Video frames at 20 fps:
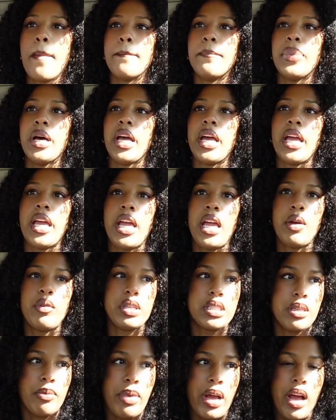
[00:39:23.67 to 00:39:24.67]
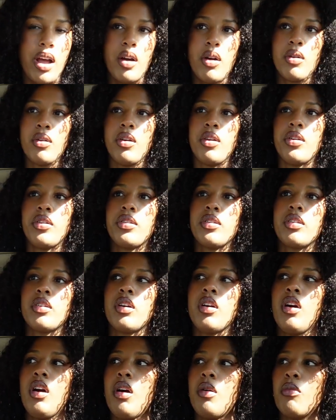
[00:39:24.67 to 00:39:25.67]
but it was about
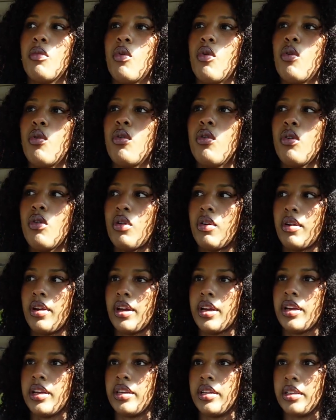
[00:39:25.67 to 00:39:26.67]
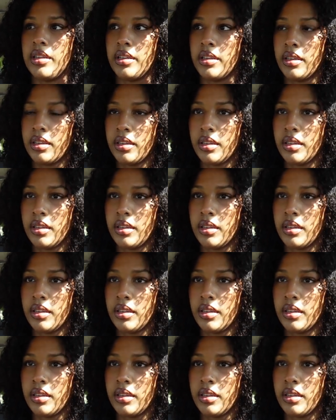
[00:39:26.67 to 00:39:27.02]
come on